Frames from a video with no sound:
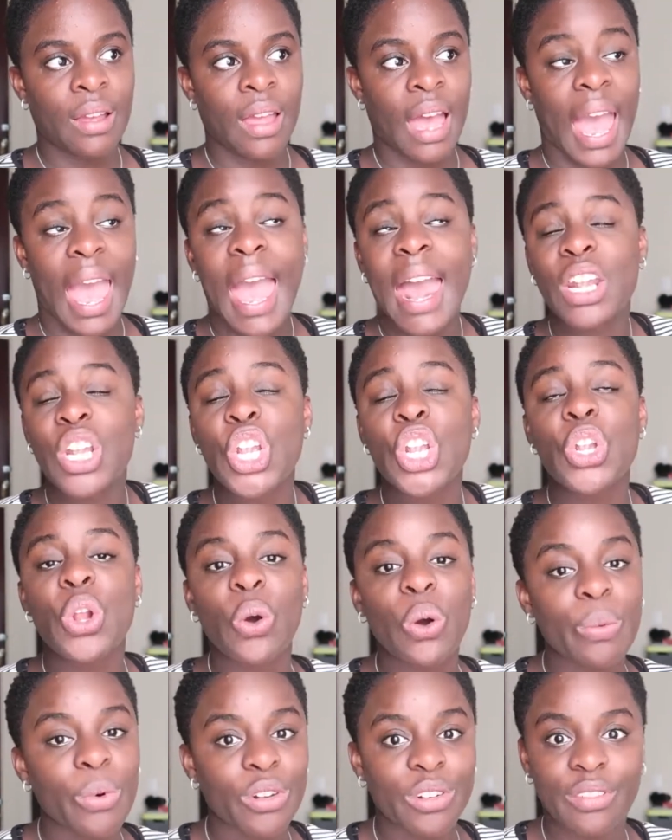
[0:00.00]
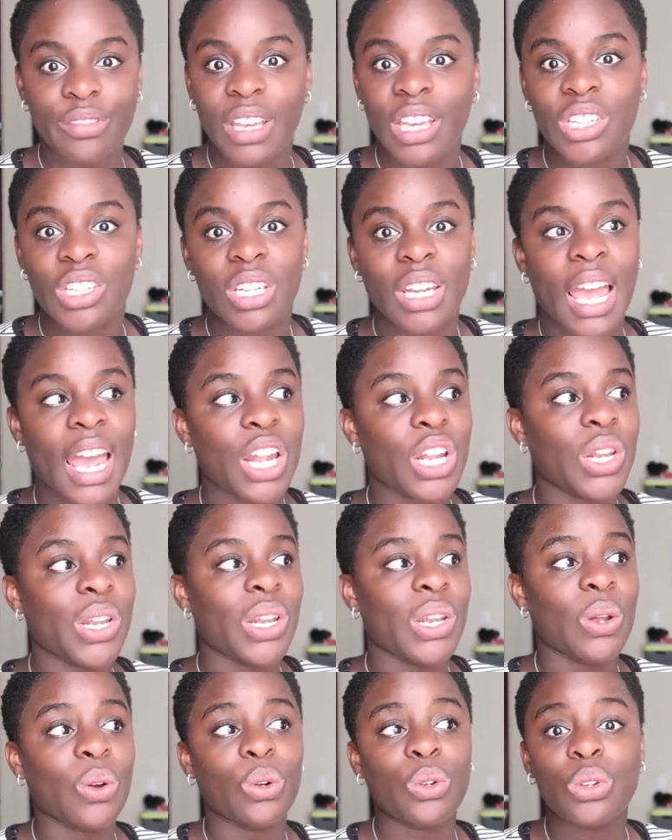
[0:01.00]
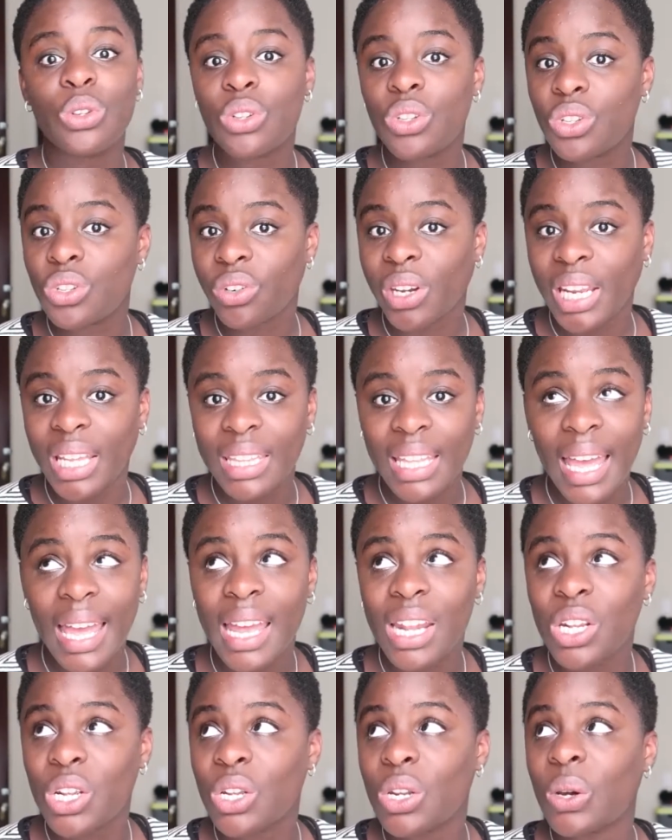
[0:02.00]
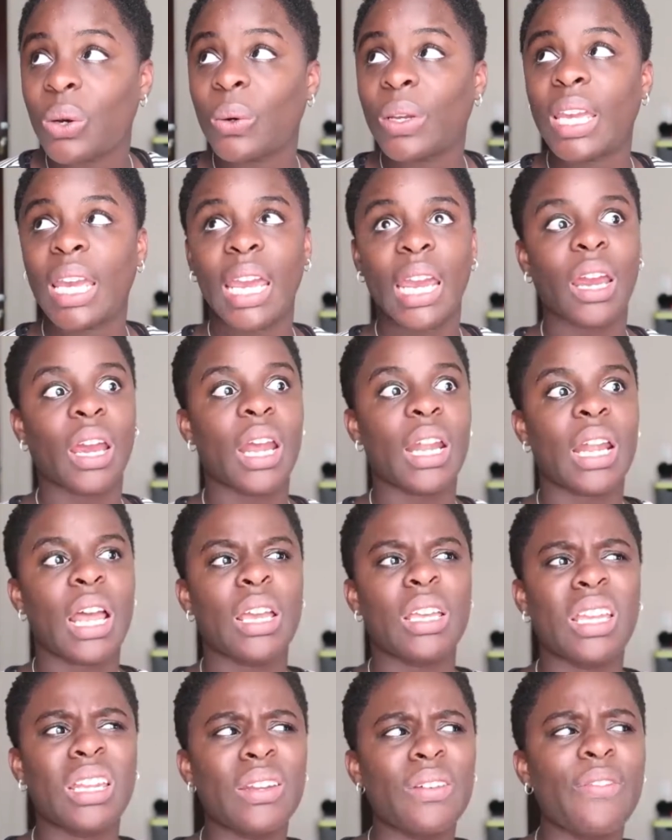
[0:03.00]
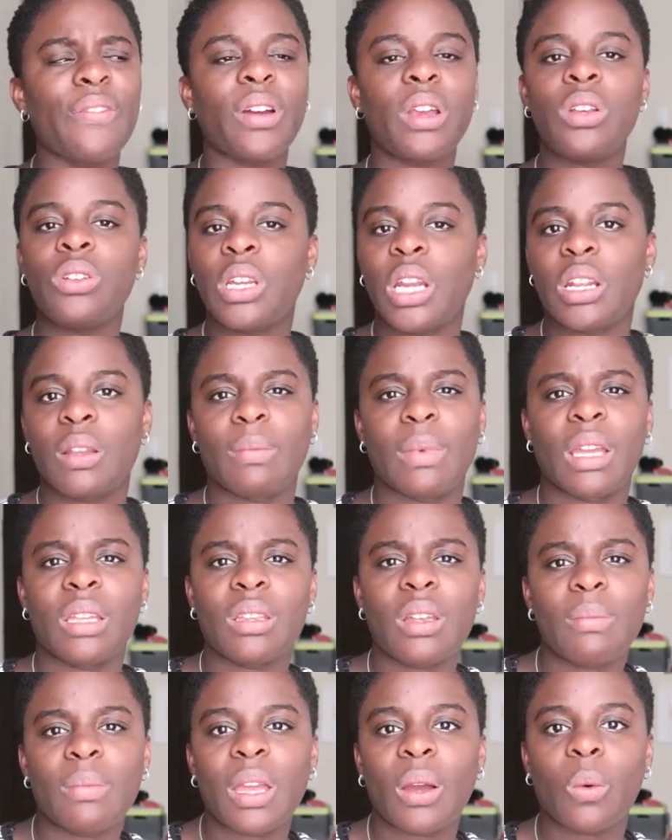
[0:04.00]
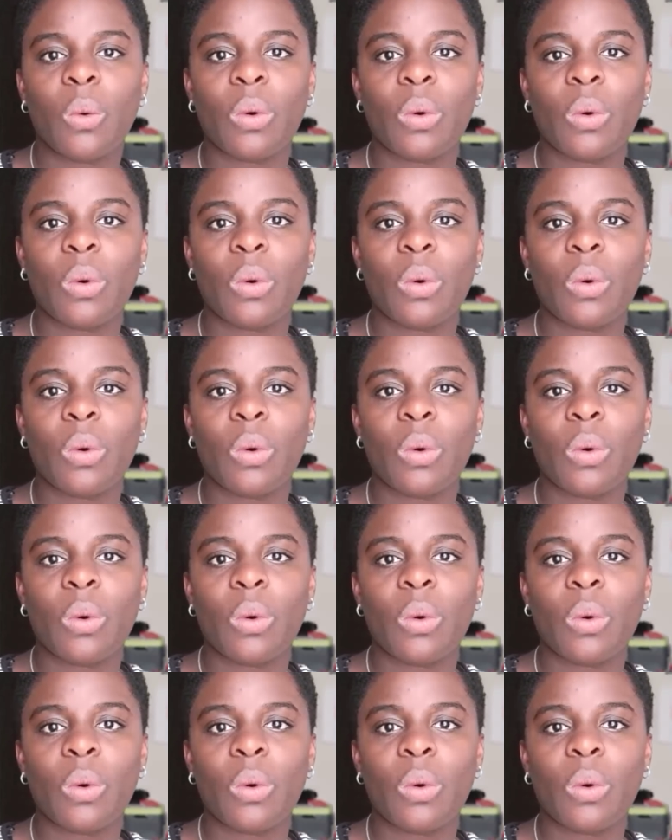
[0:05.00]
I had no motivation, I had no strength, I had no care, and it frustrated me because I'm like,